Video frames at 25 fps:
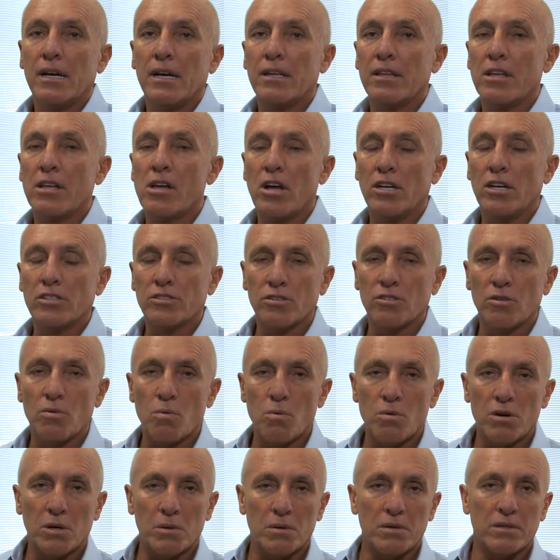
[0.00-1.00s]
They also
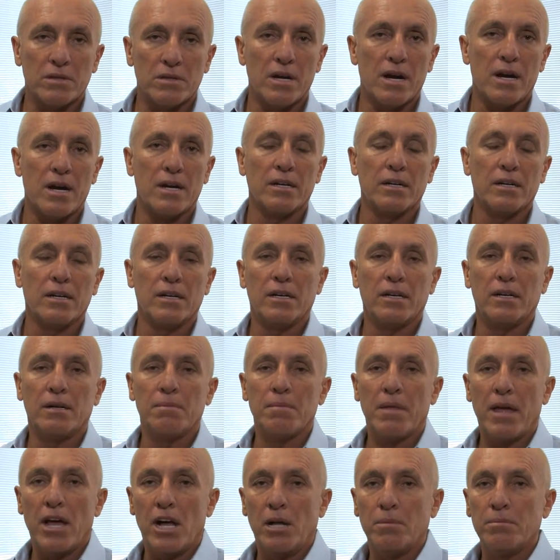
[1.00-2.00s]
work with our
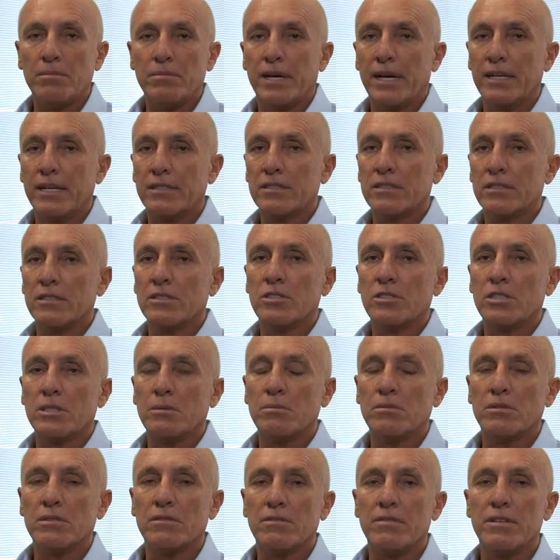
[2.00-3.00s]
help desk in
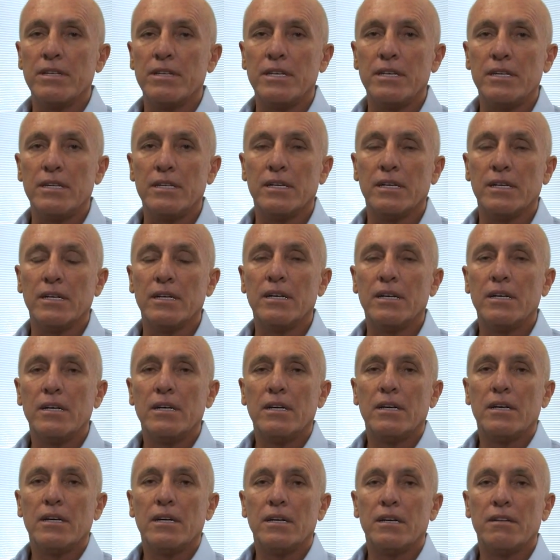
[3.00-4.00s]
terms of the
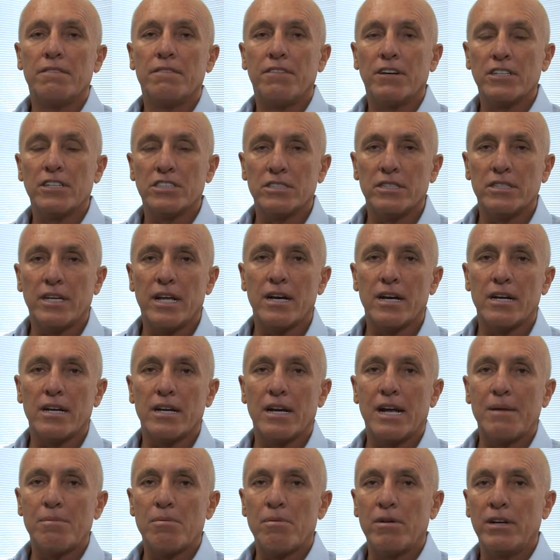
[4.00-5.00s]
functionality and
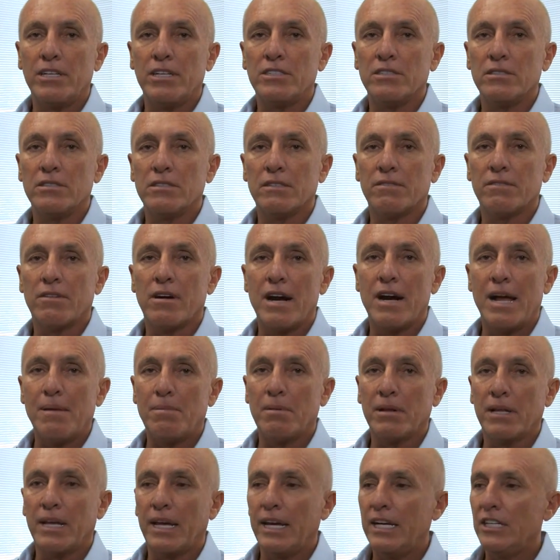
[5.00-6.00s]
operations of our
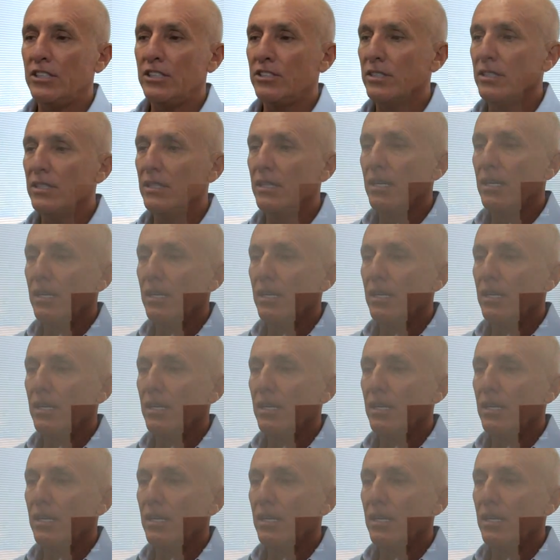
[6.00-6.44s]
application,